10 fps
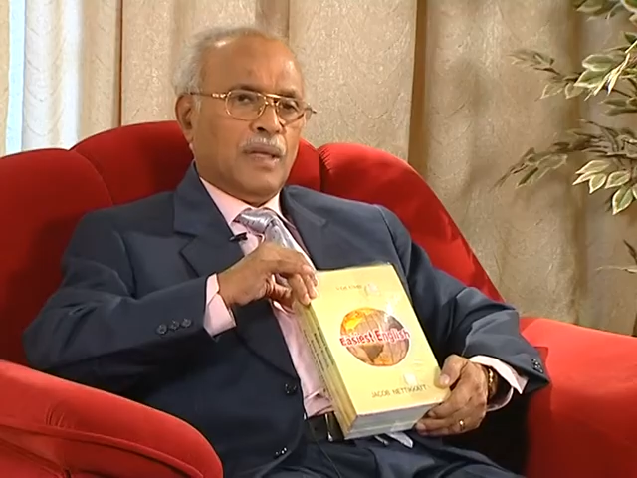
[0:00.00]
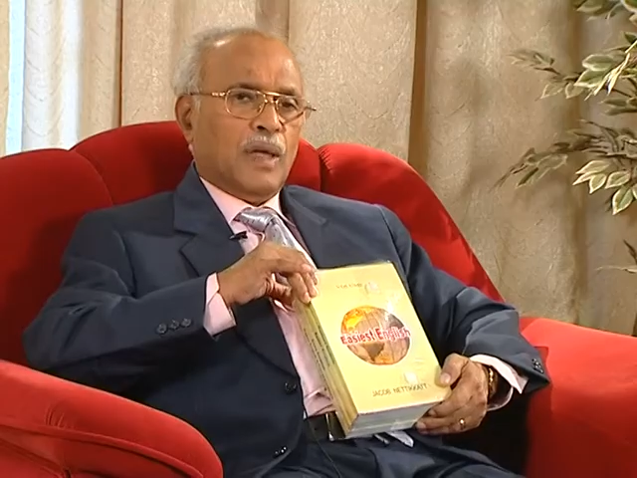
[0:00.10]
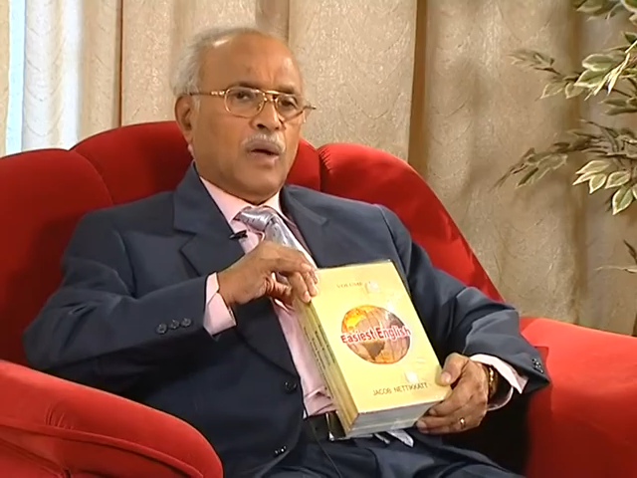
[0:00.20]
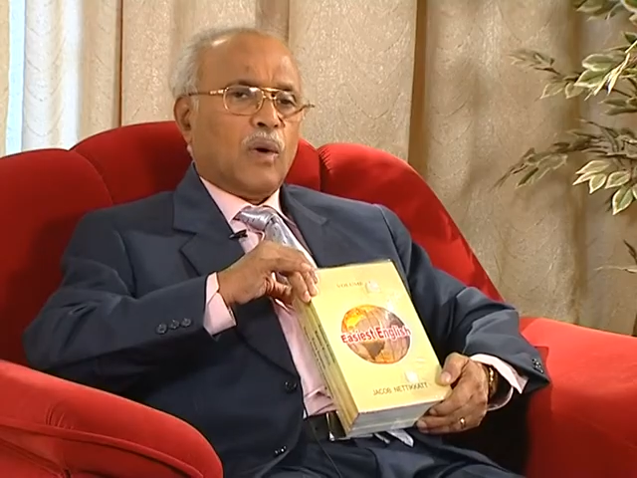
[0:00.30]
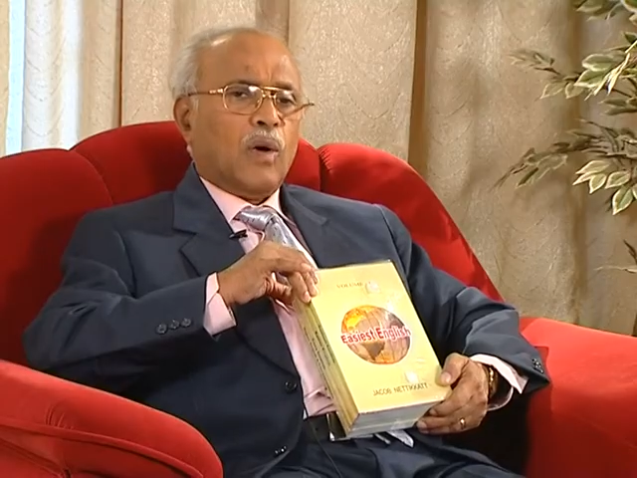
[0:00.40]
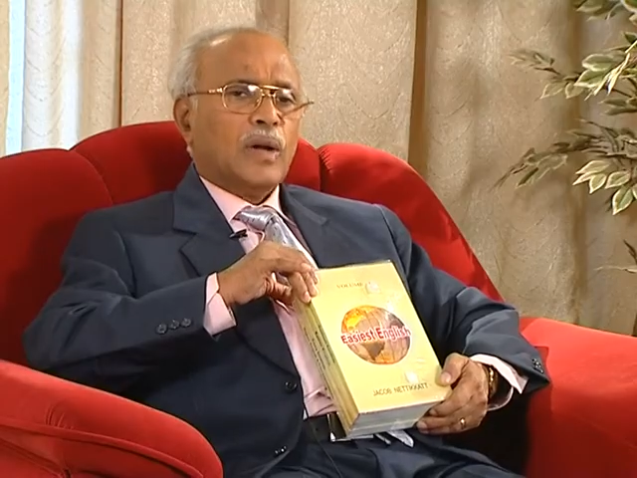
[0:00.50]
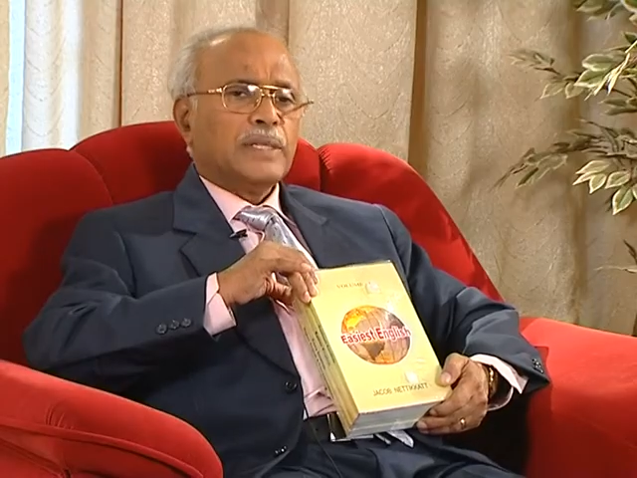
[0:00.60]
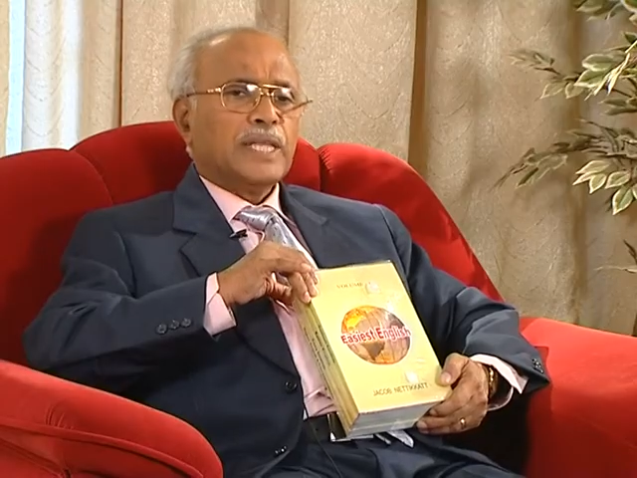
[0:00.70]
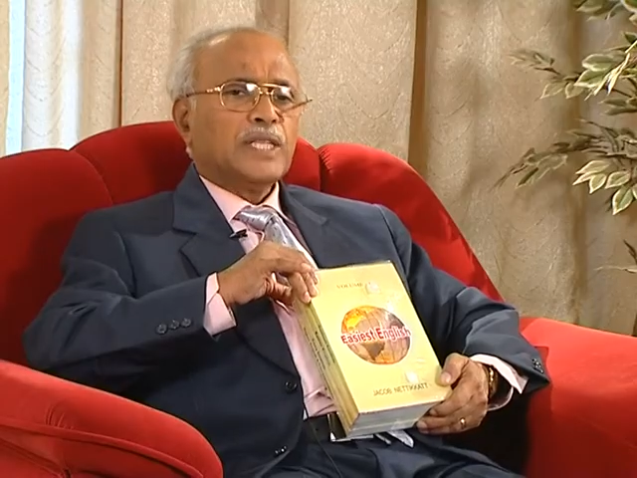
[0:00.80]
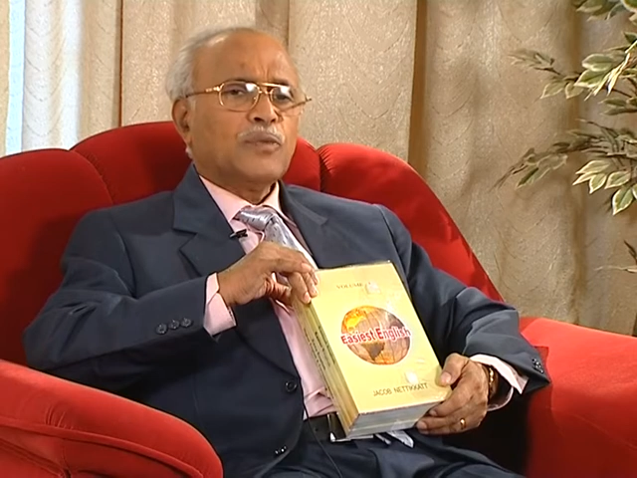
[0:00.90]
All
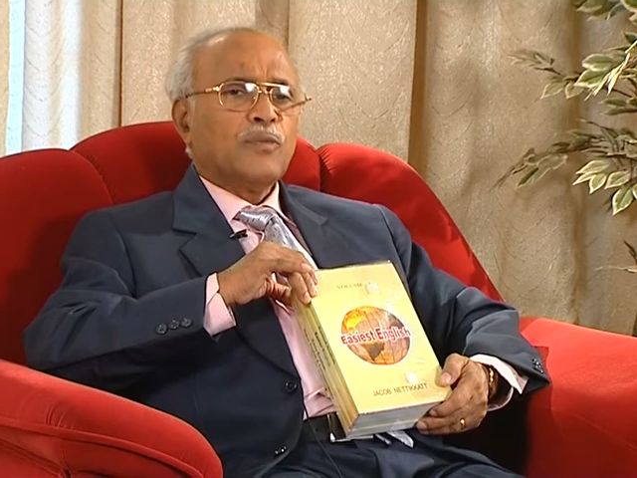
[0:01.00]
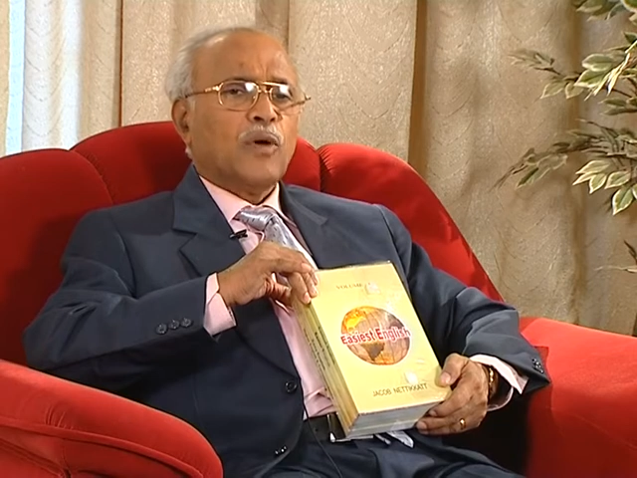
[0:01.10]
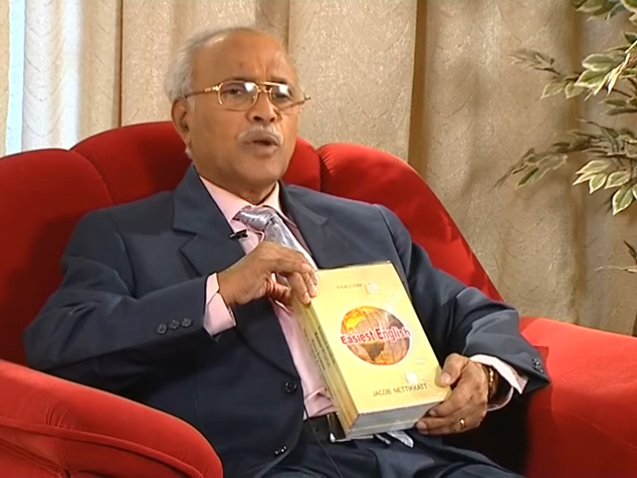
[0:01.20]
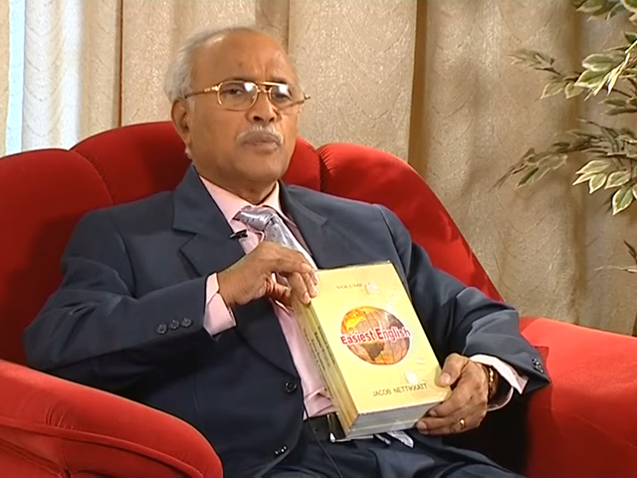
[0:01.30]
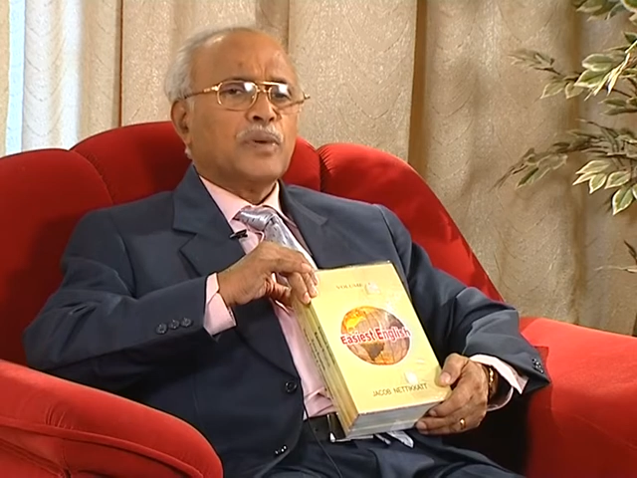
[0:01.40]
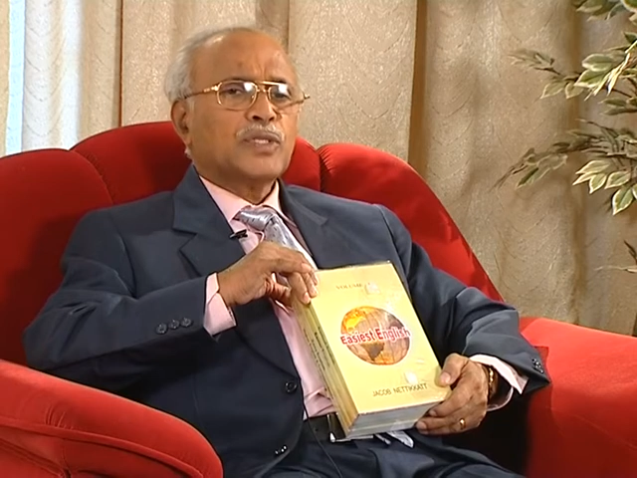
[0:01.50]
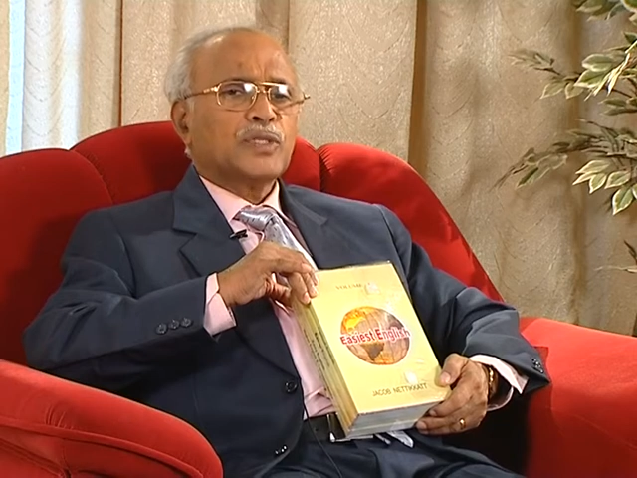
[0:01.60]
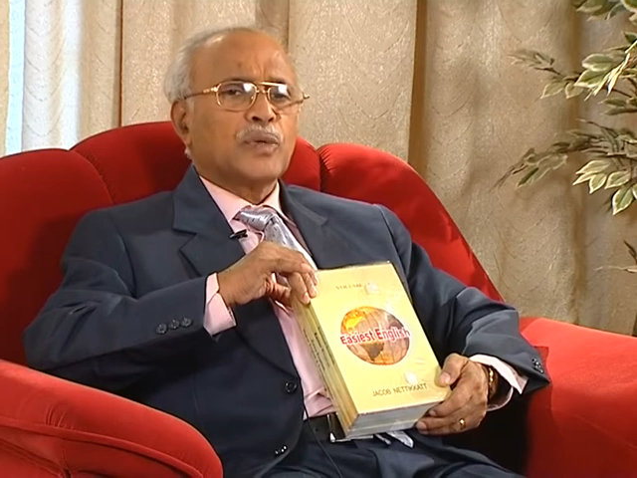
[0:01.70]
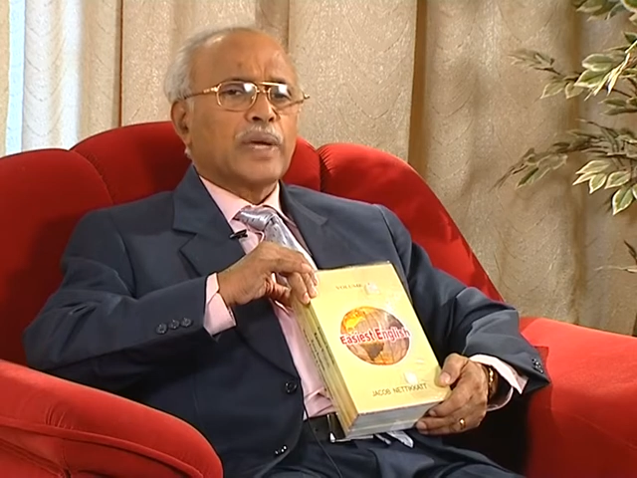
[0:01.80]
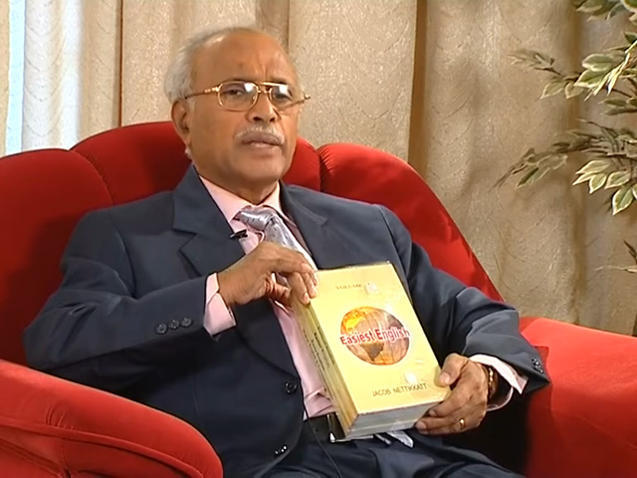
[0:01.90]
these 4 books
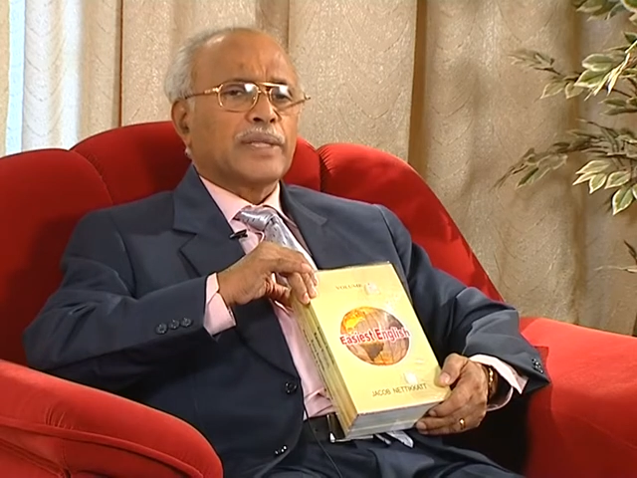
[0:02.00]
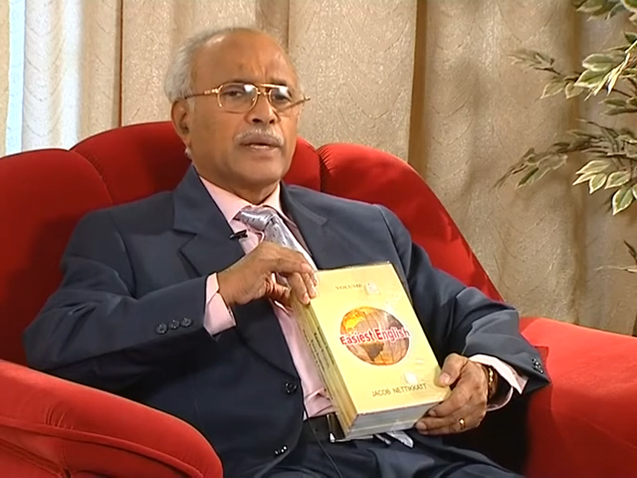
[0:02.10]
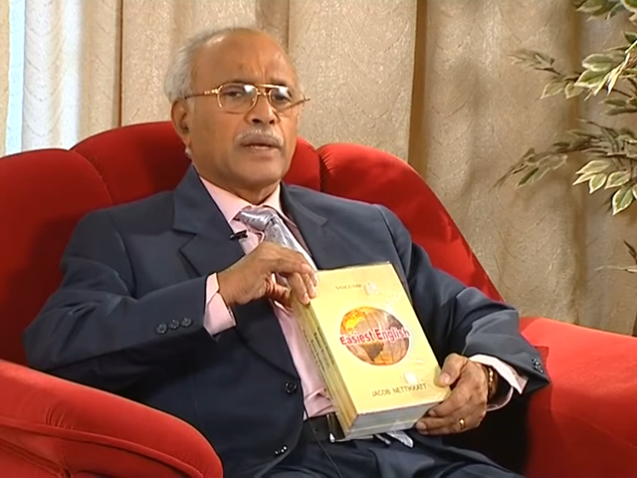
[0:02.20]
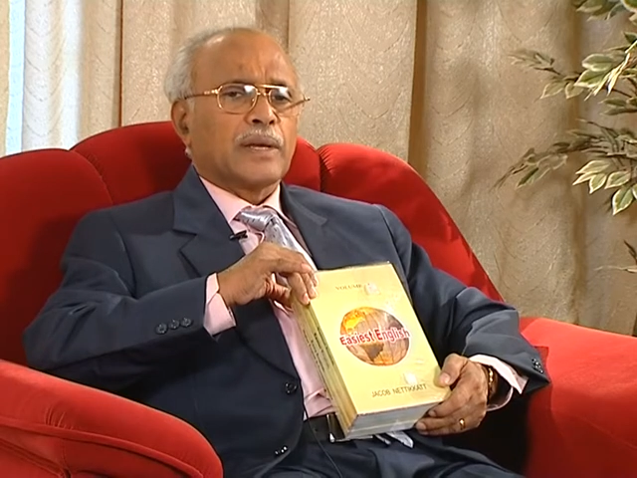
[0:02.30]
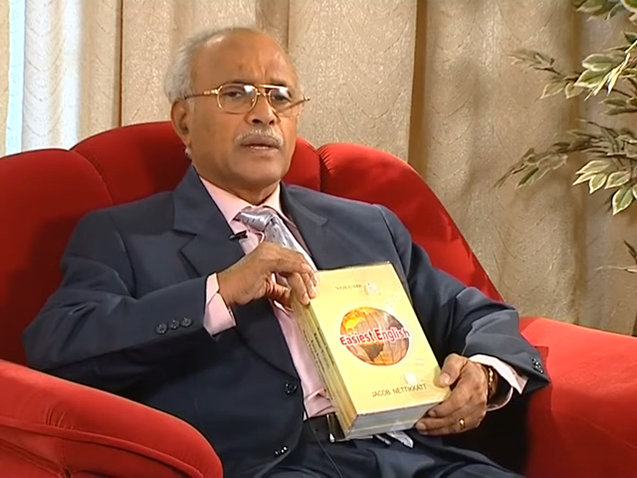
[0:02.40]
together